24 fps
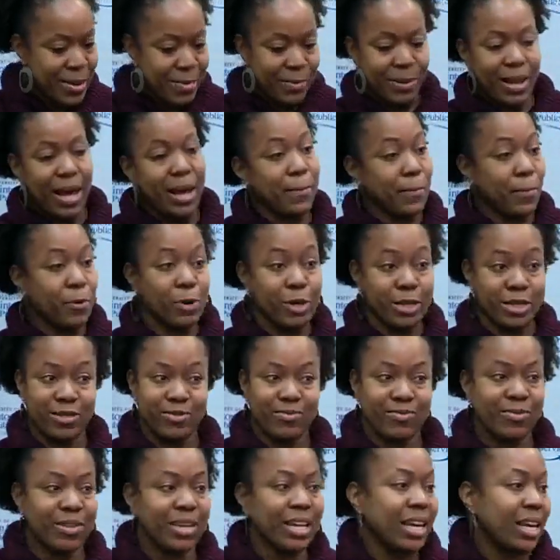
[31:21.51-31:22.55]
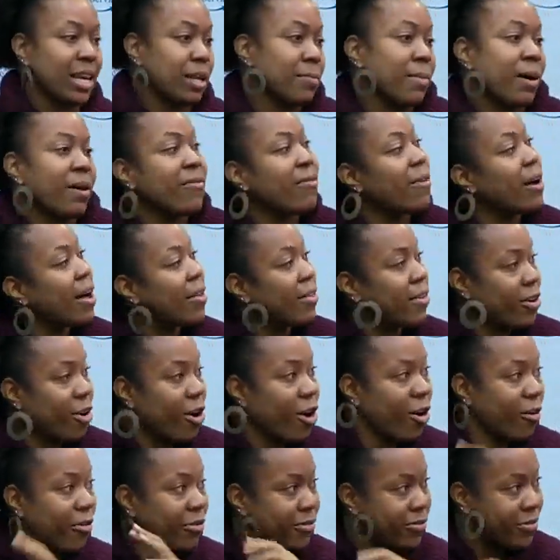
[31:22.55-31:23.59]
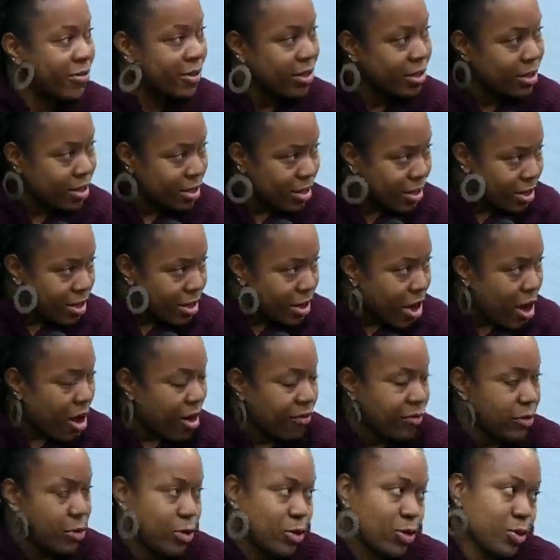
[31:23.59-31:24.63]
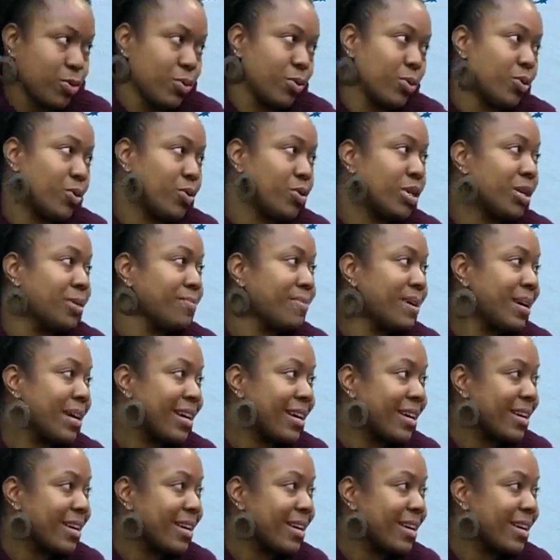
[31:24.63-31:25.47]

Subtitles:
plot points of getting my father off to school, and